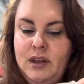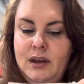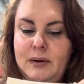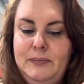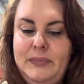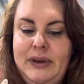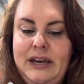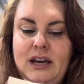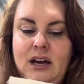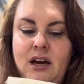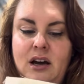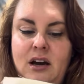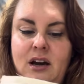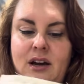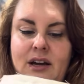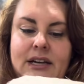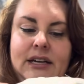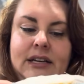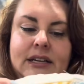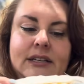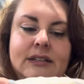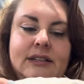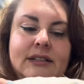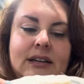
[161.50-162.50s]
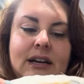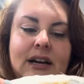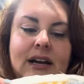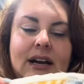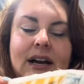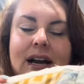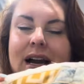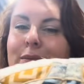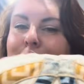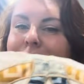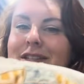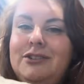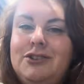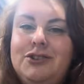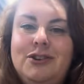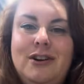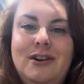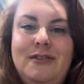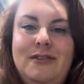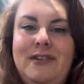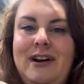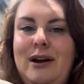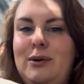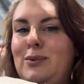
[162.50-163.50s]
because I wasn't sure
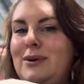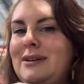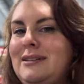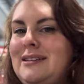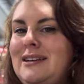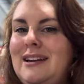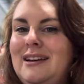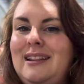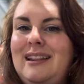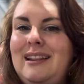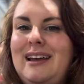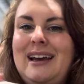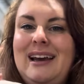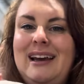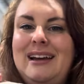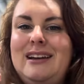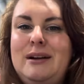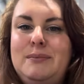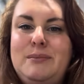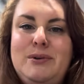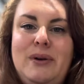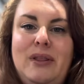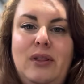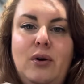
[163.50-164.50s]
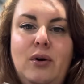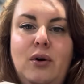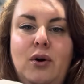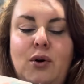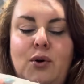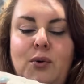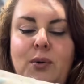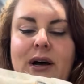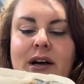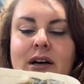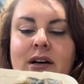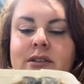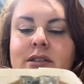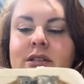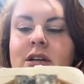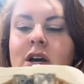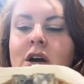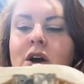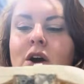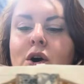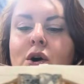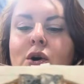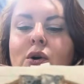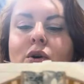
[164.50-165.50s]
if I was gonna like end up doing the whole quilt
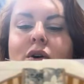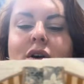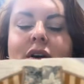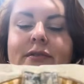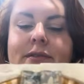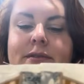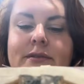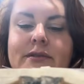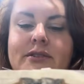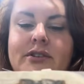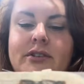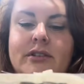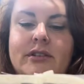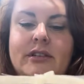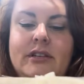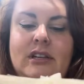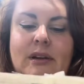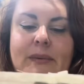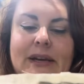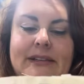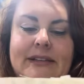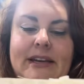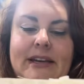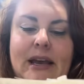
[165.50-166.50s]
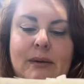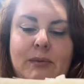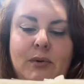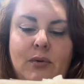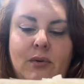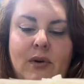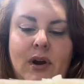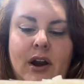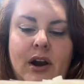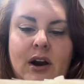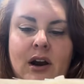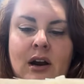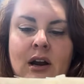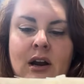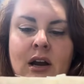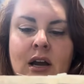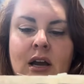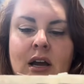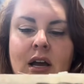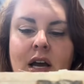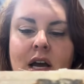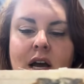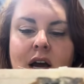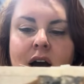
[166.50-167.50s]
or if this is gonna be a table runner.
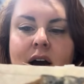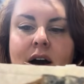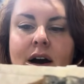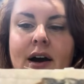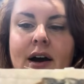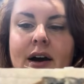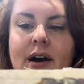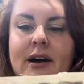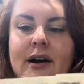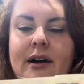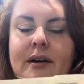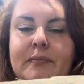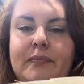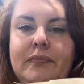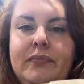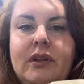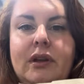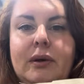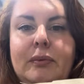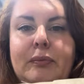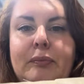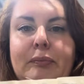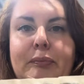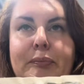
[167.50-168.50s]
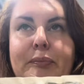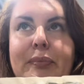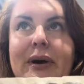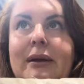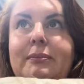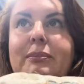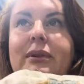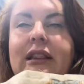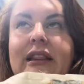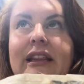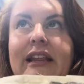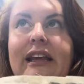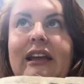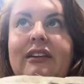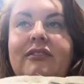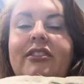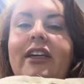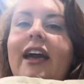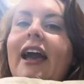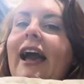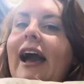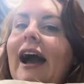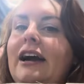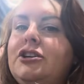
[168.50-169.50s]
But I believe
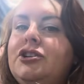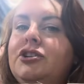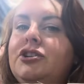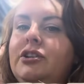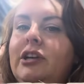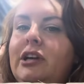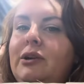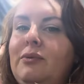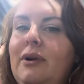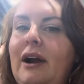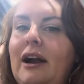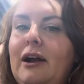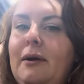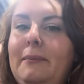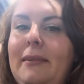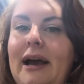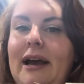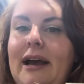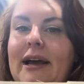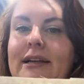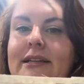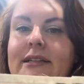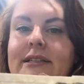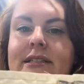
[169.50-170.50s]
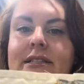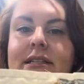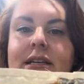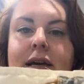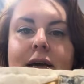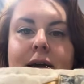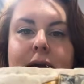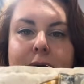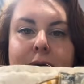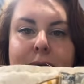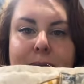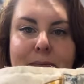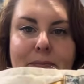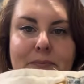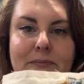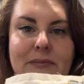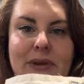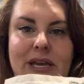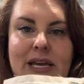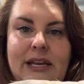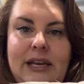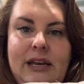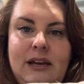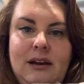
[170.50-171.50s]
they actually recommend
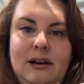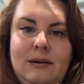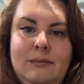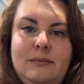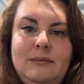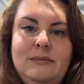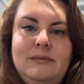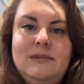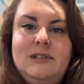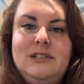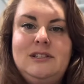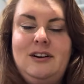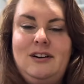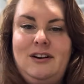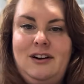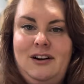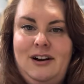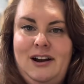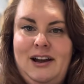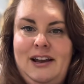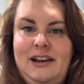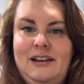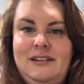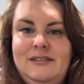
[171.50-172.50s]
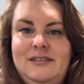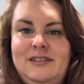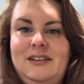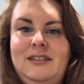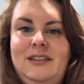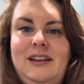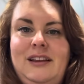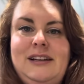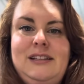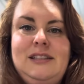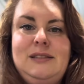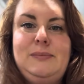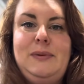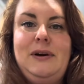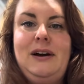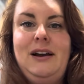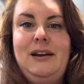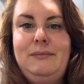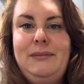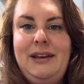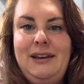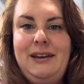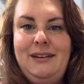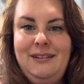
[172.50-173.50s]
medium, sorry, the light's
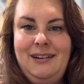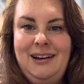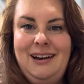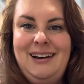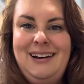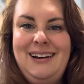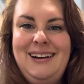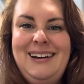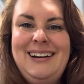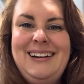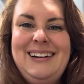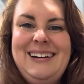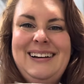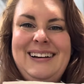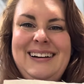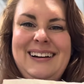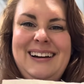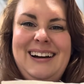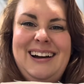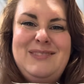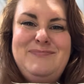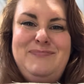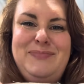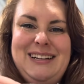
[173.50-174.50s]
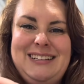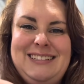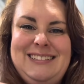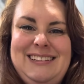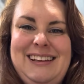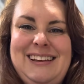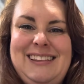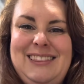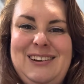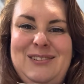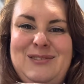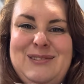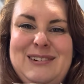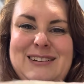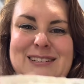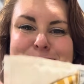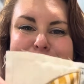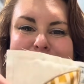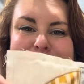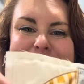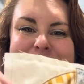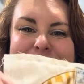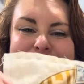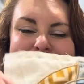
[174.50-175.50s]
behind me. I picked like the worst
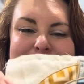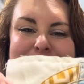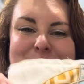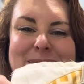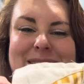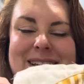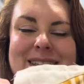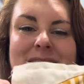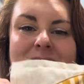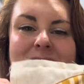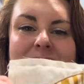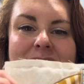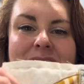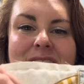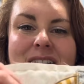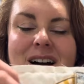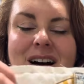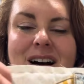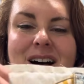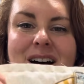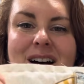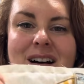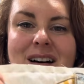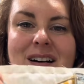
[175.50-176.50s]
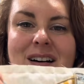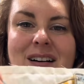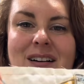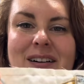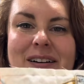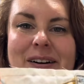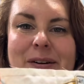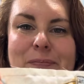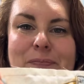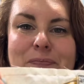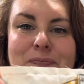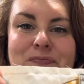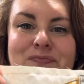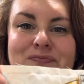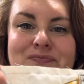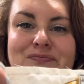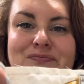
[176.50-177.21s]
spot to film this. I